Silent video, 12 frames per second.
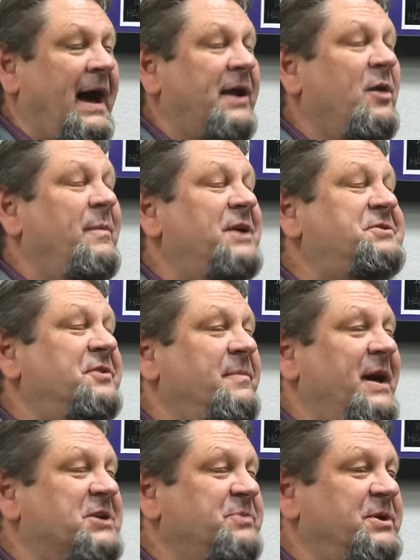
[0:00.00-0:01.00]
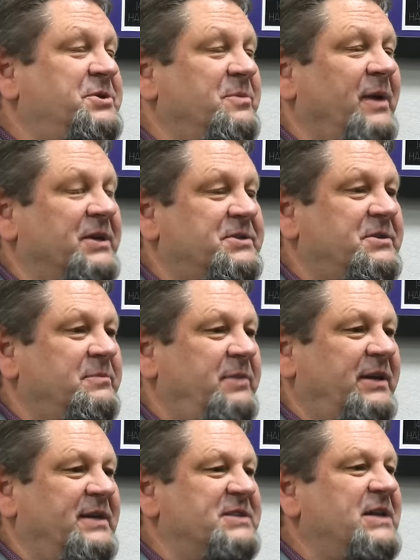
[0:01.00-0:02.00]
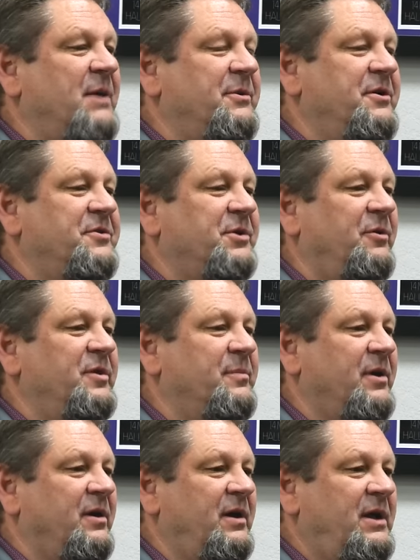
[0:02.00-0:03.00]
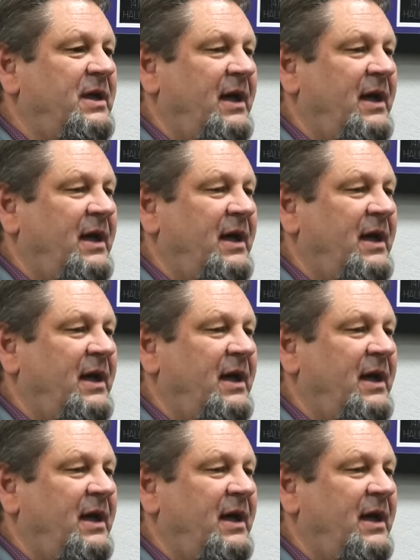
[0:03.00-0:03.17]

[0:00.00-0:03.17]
I don't measure the backswing too much because that's not where you're throwing the ball.